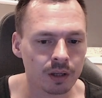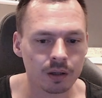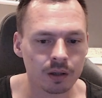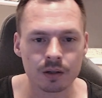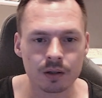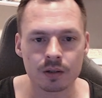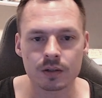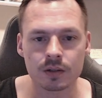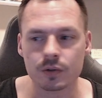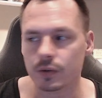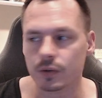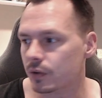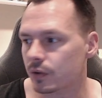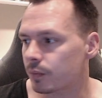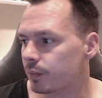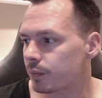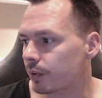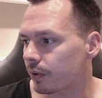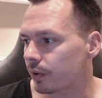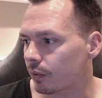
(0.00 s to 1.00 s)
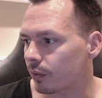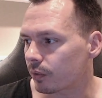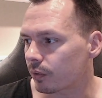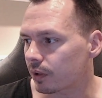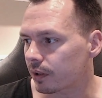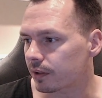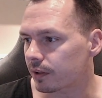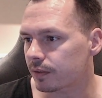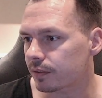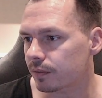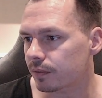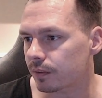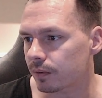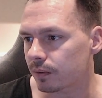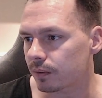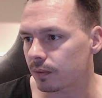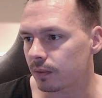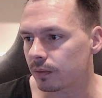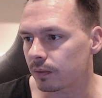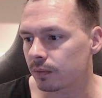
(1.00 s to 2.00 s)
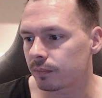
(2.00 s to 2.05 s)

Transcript: So at some point I would like to